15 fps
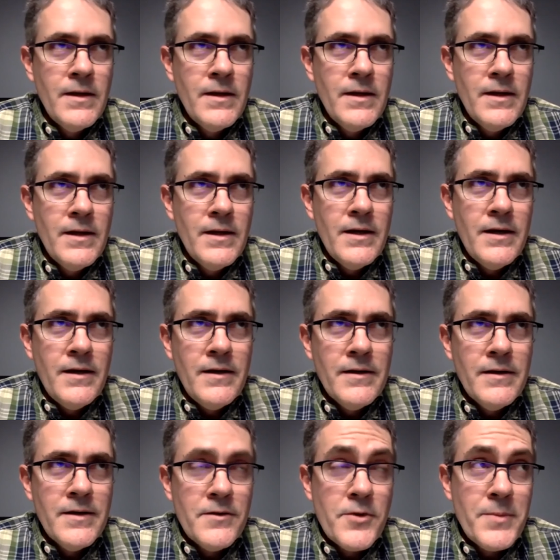uh,
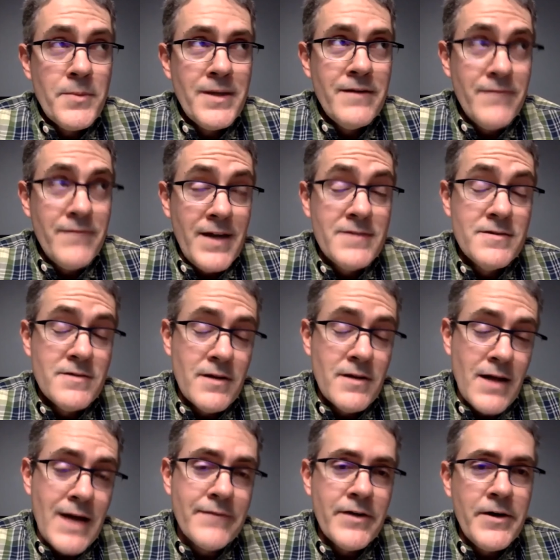you know, there have been advances in a
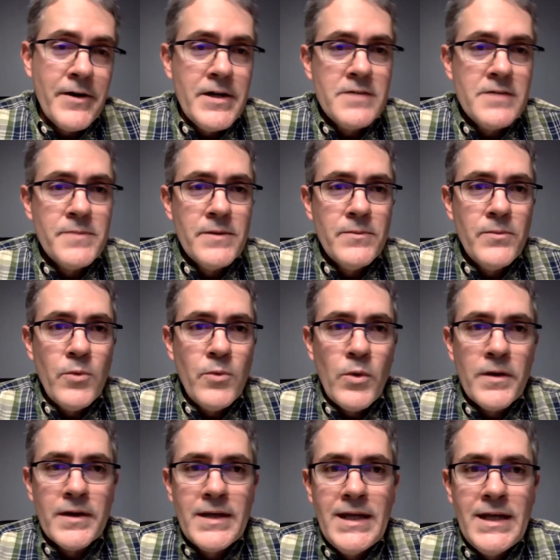lot of areas, but one of
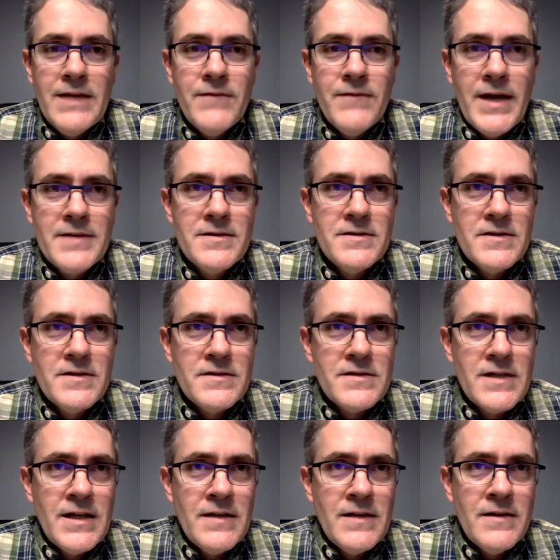the key advances is
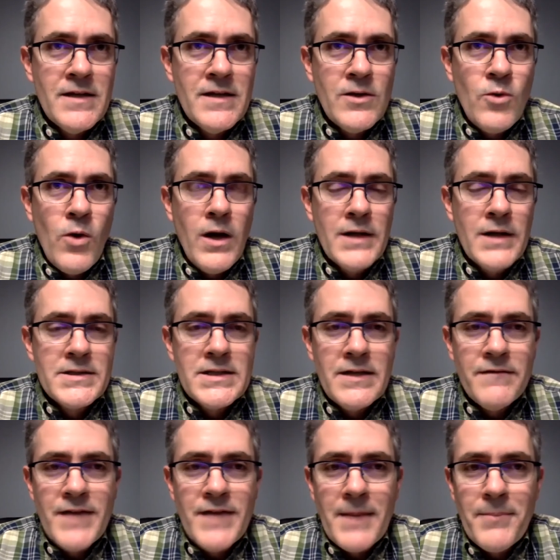in the quality
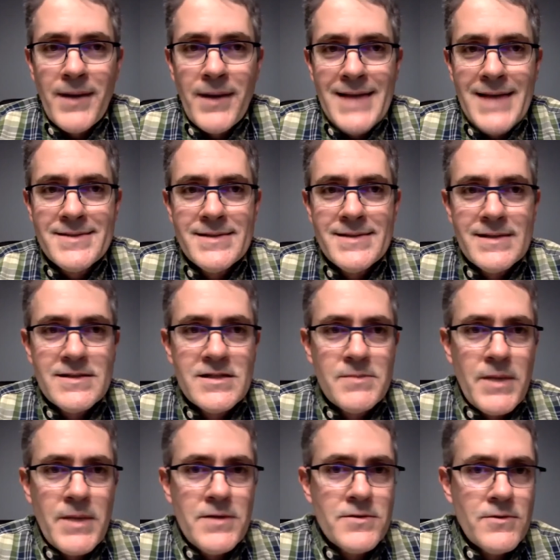of that plastic
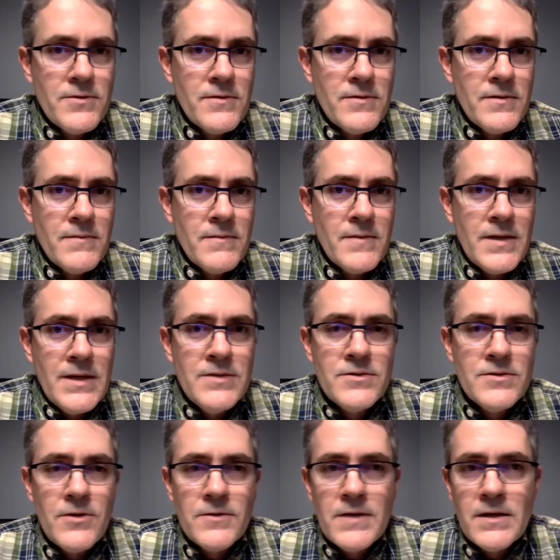spacer, the, the
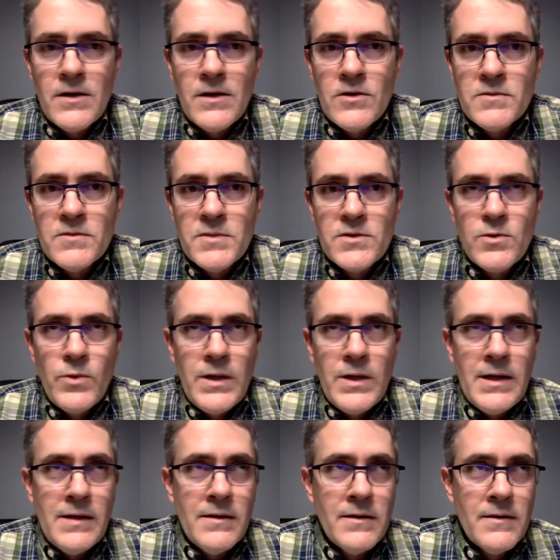insert that goes
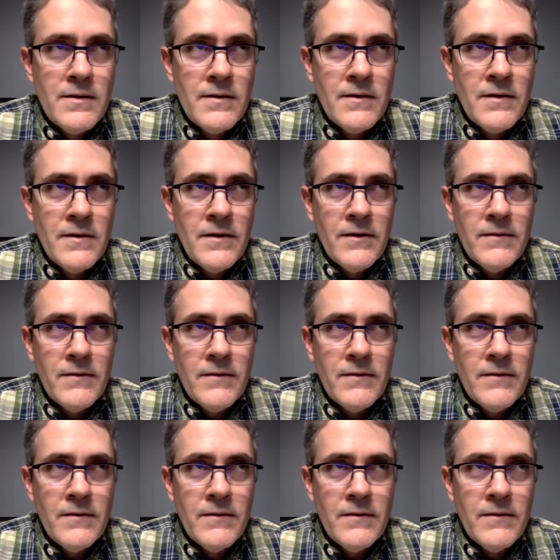between the,